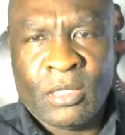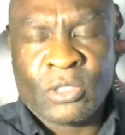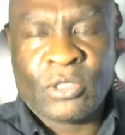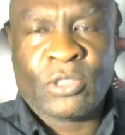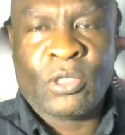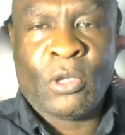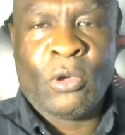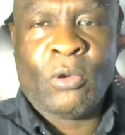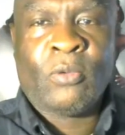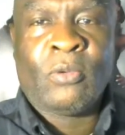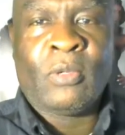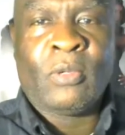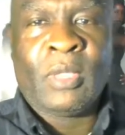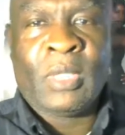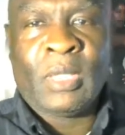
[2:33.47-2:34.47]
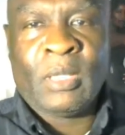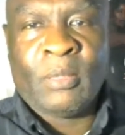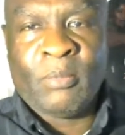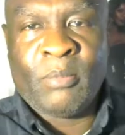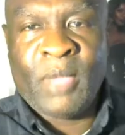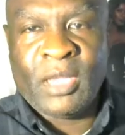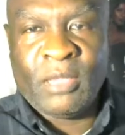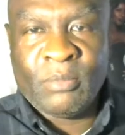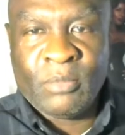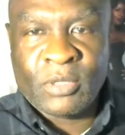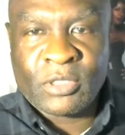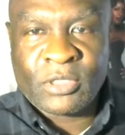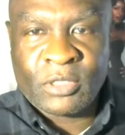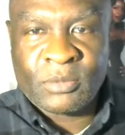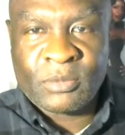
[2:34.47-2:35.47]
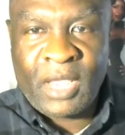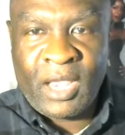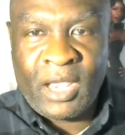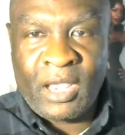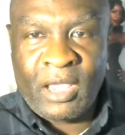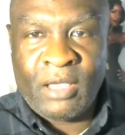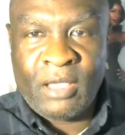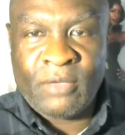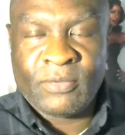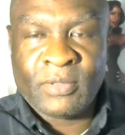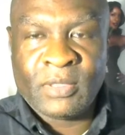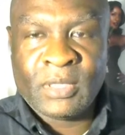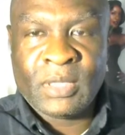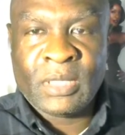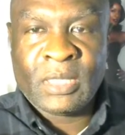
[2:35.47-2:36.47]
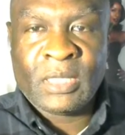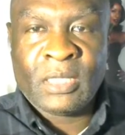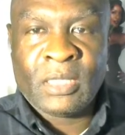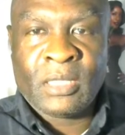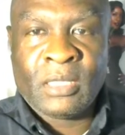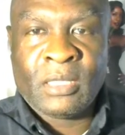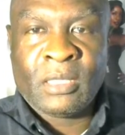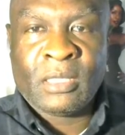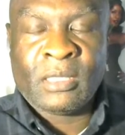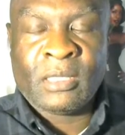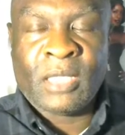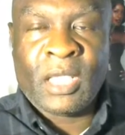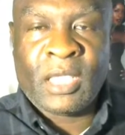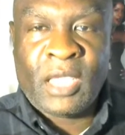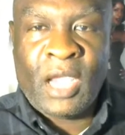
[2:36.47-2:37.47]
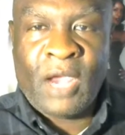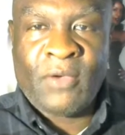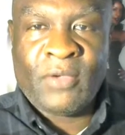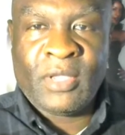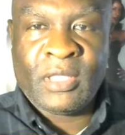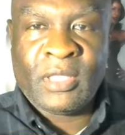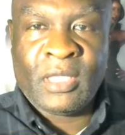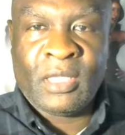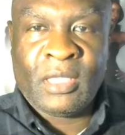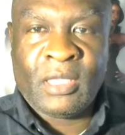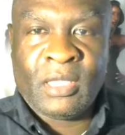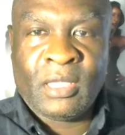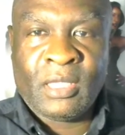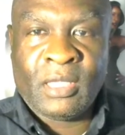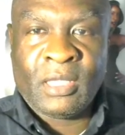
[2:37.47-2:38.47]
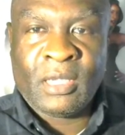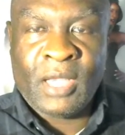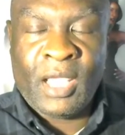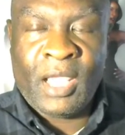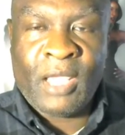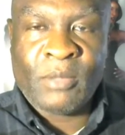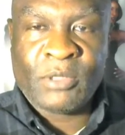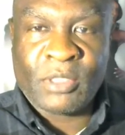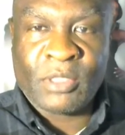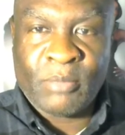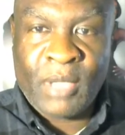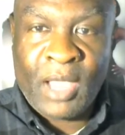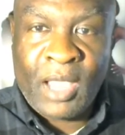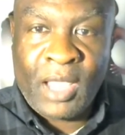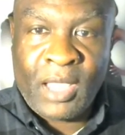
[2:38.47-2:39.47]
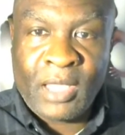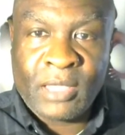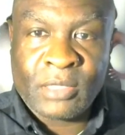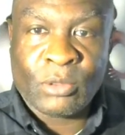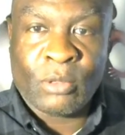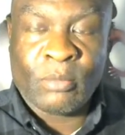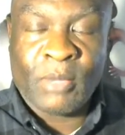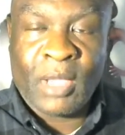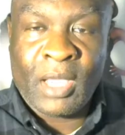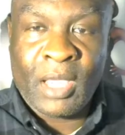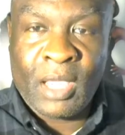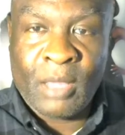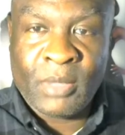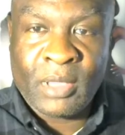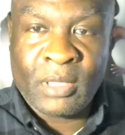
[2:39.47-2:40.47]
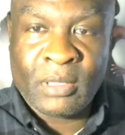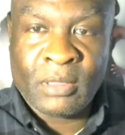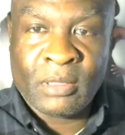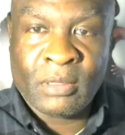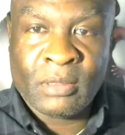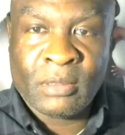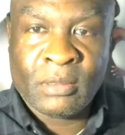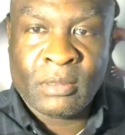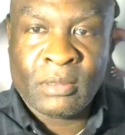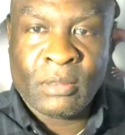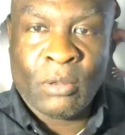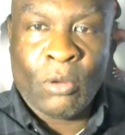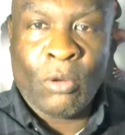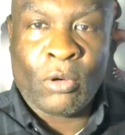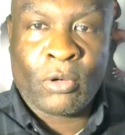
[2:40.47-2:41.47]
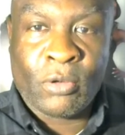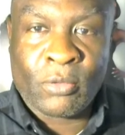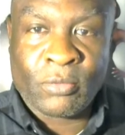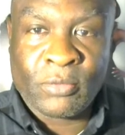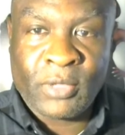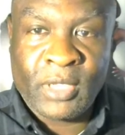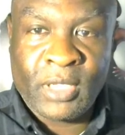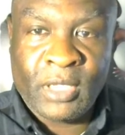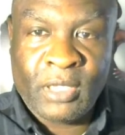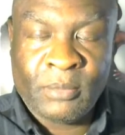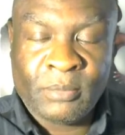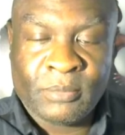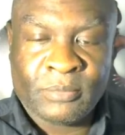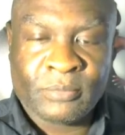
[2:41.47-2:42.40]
So many Muslims have they carry the name Shabazz or Muhammad or Kareem